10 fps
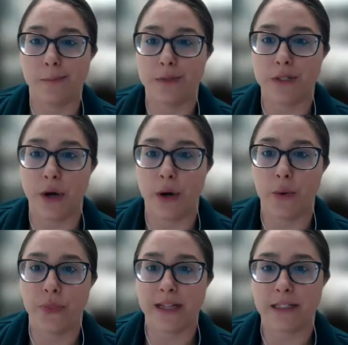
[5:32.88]
So
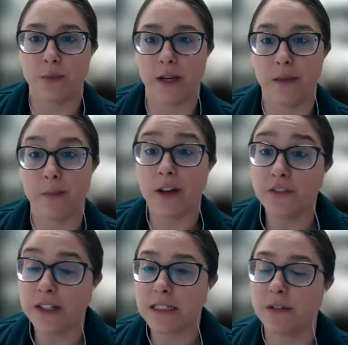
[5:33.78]
that's one of the
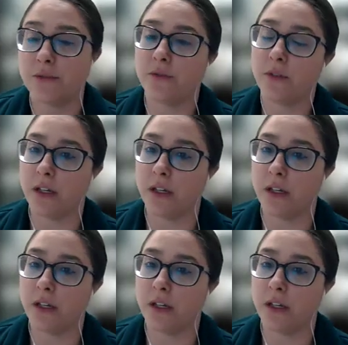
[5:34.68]
benefits of,